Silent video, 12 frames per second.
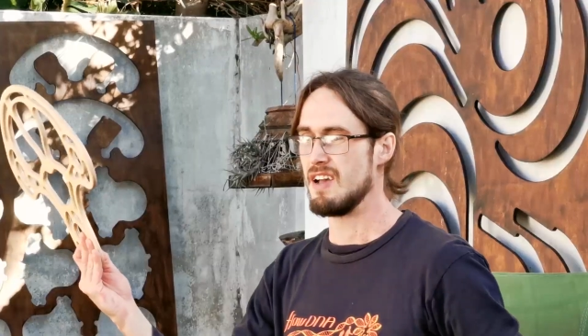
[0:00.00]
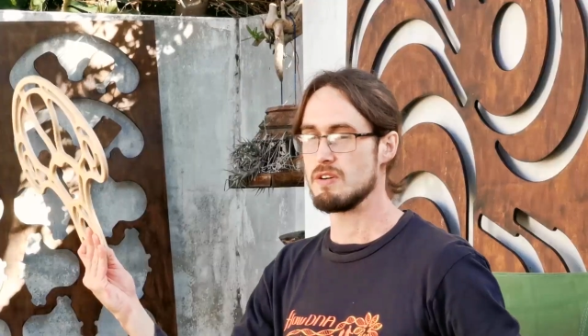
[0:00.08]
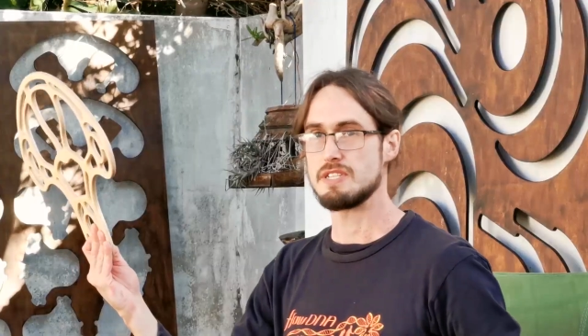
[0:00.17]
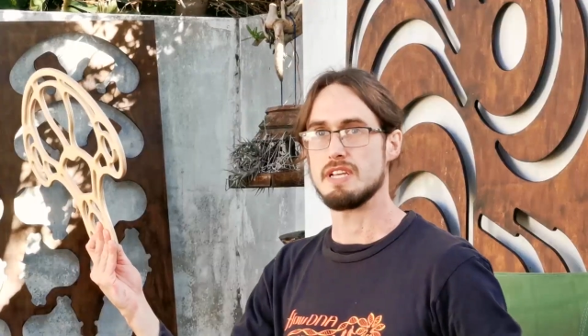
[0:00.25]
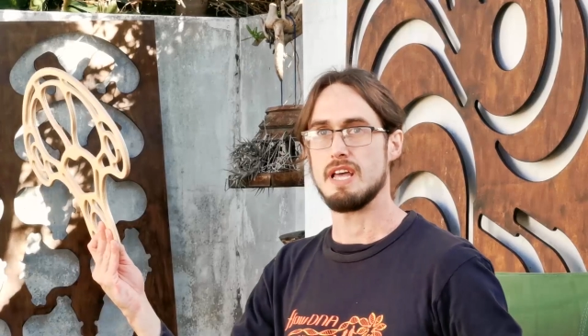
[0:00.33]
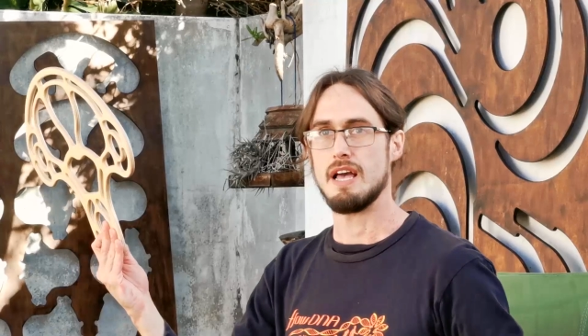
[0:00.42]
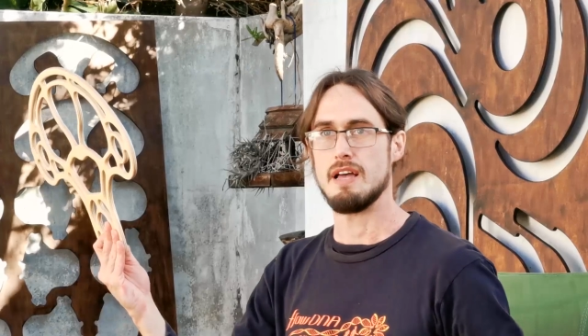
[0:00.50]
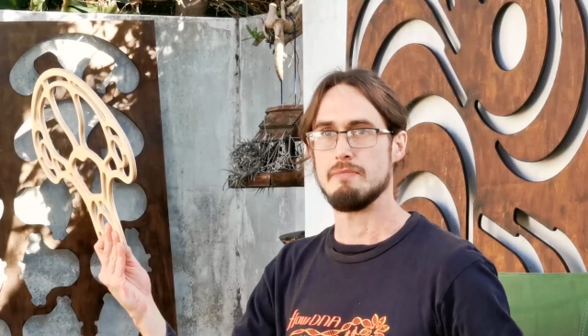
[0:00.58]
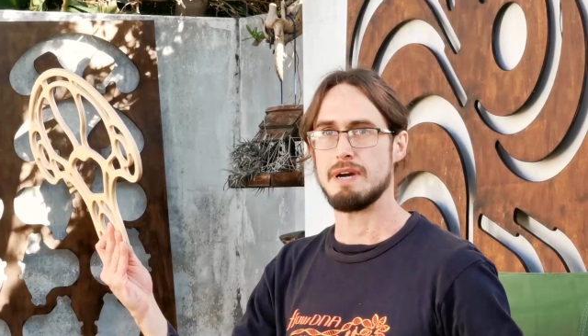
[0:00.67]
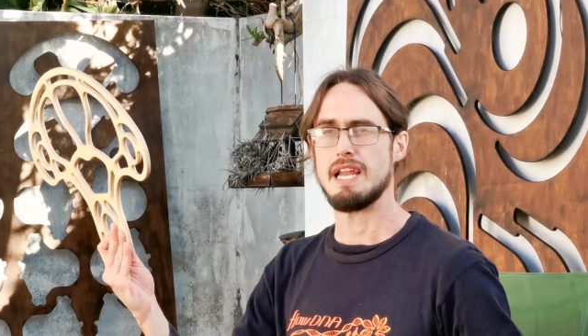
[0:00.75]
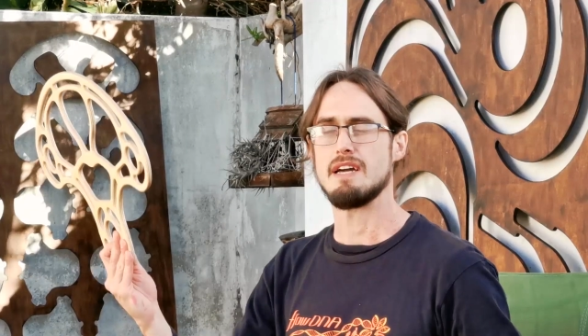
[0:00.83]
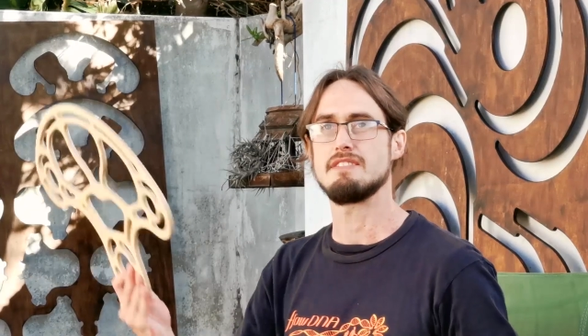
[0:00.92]
Oh shit. Am
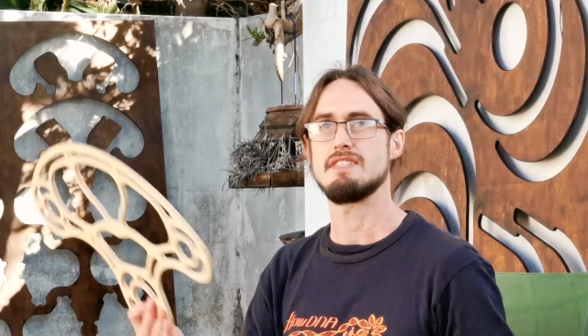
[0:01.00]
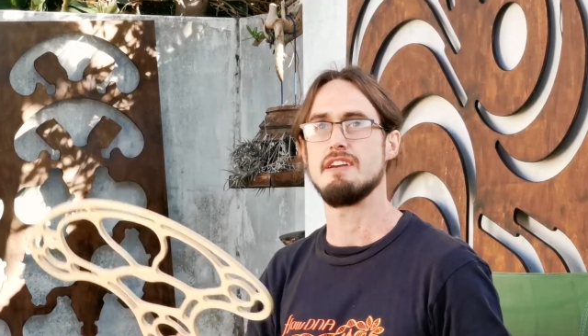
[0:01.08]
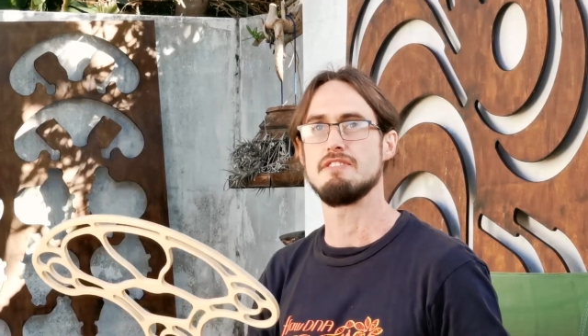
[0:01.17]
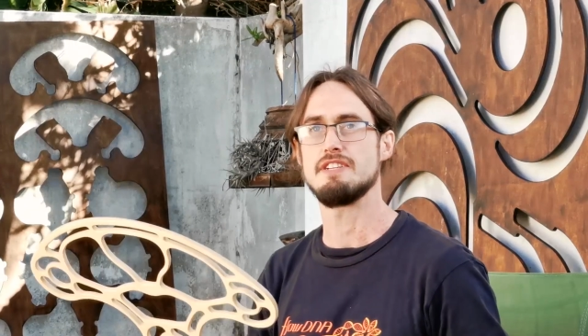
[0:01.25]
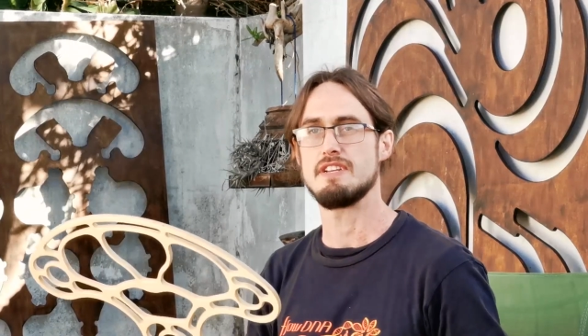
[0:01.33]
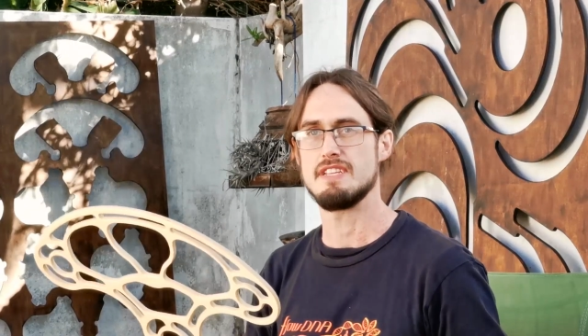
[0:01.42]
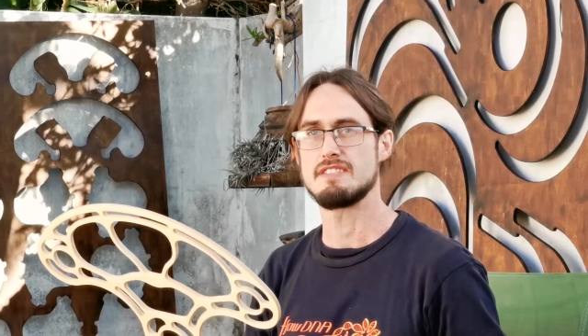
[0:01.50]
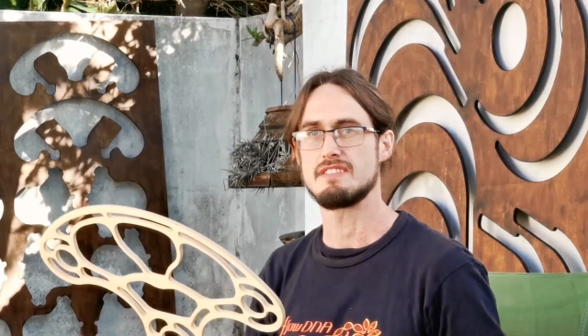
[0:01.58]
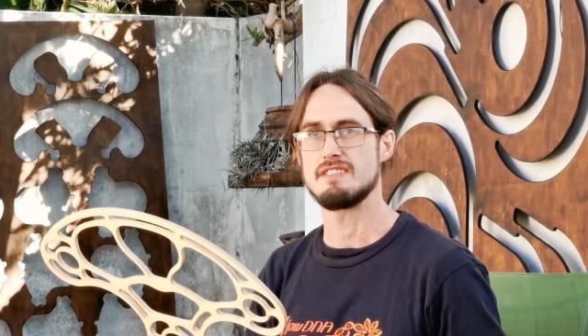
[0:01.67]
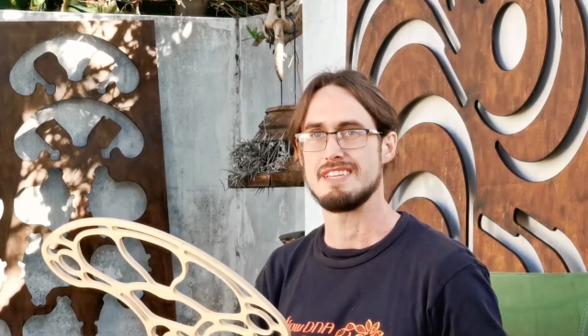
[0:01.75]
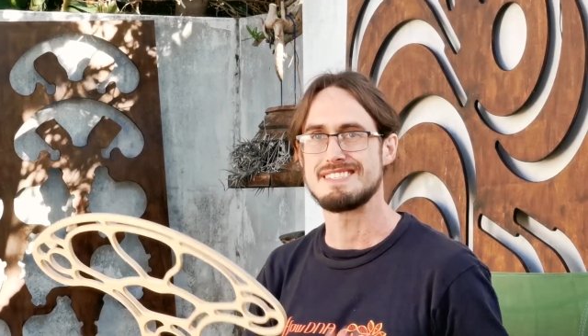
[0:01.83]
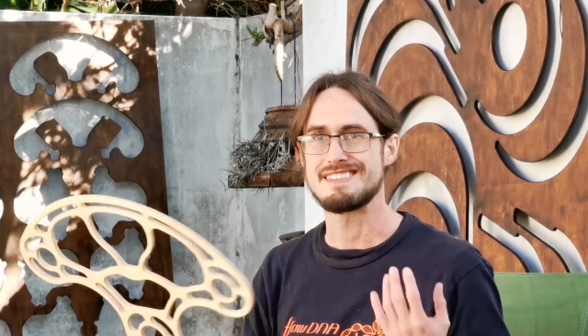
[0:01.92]
I allowed to say oh shit?
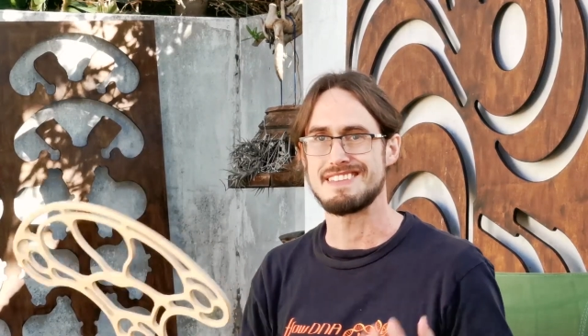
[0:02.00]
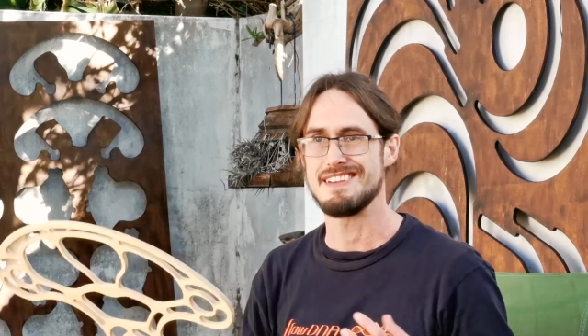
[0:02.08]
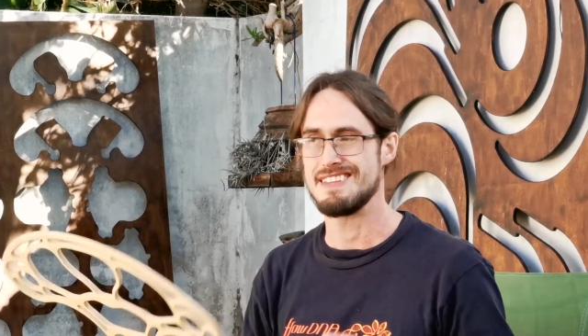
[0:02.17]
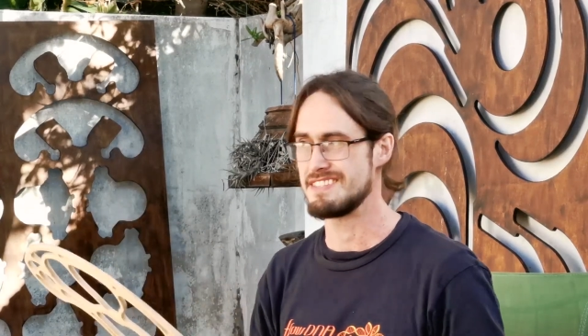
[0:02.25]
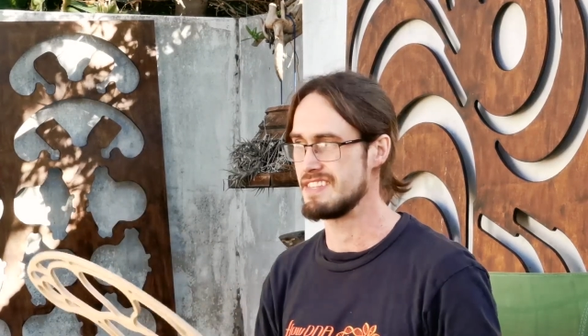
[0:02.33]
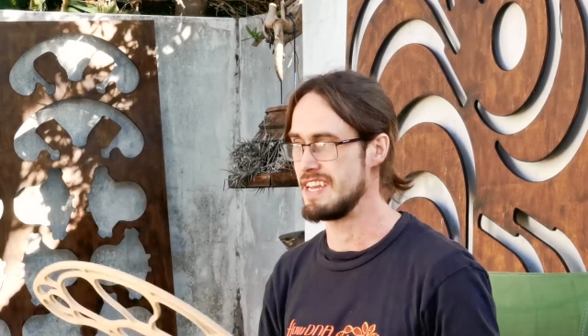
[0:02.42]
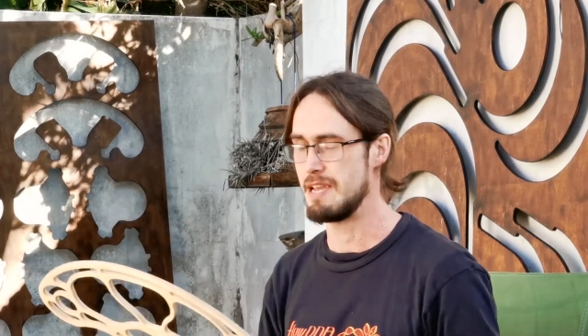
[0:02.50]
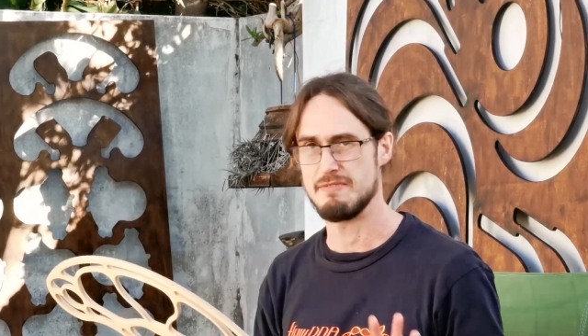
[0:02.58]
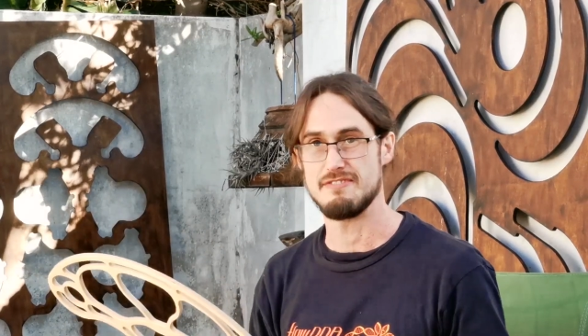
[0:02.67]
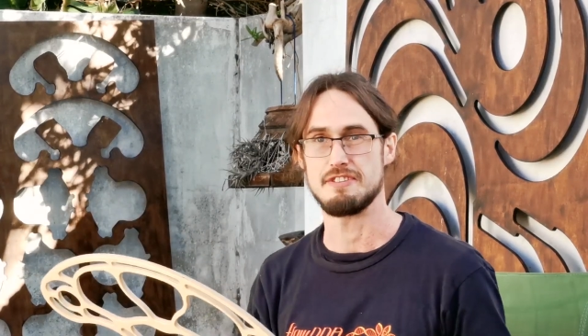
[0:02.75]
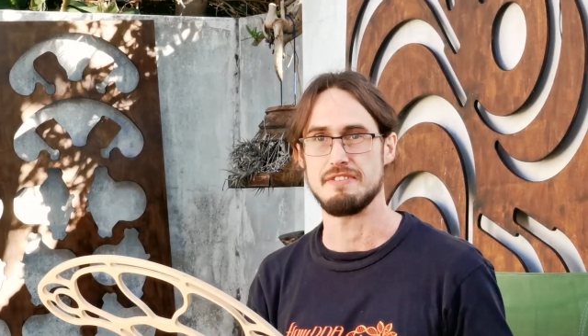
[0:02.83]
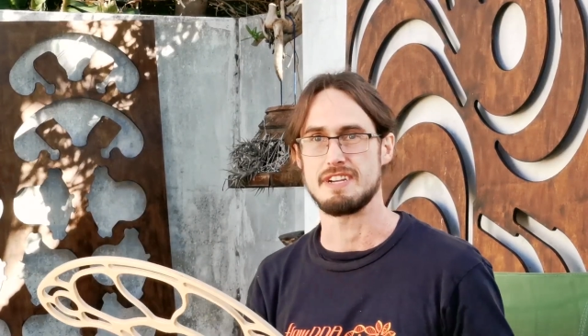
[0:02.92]
It's the name
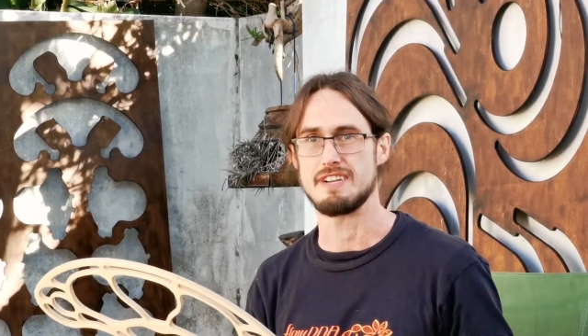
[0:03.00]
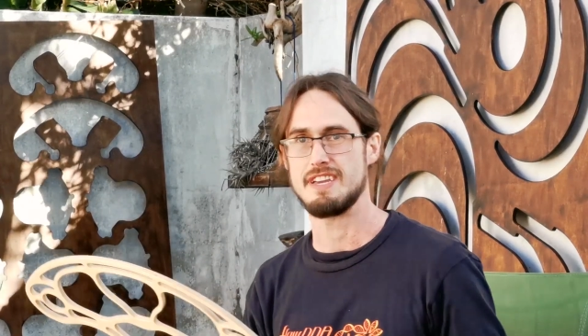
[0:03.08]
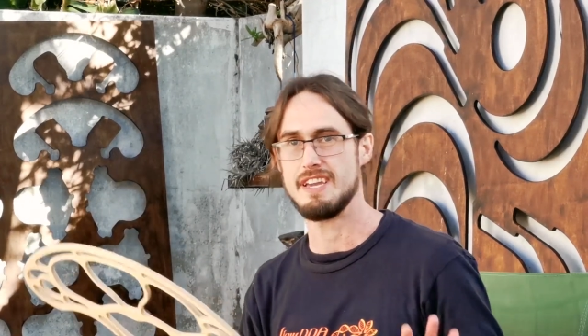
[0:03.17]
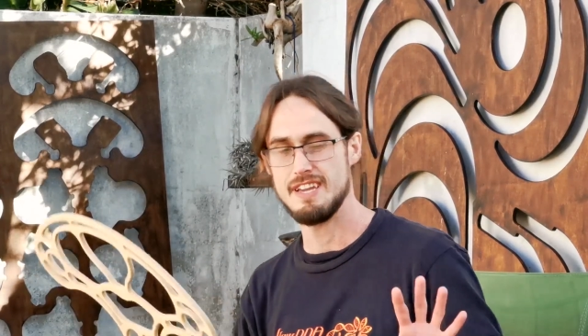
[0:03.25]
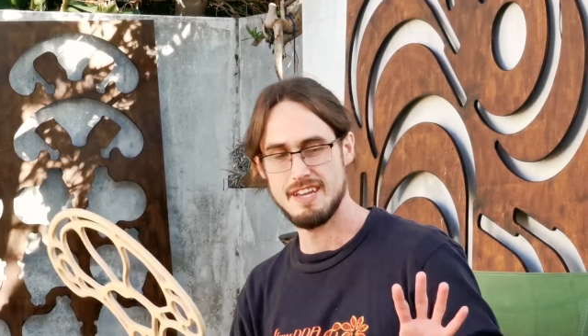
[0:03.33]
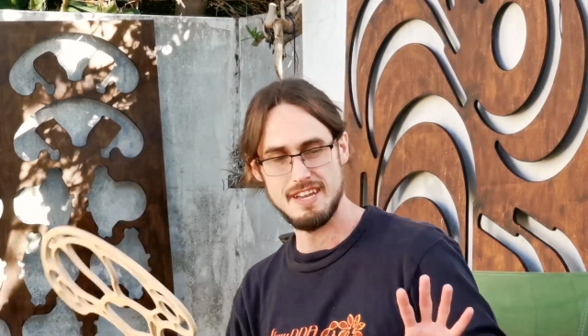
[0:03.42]
of the trick, okay?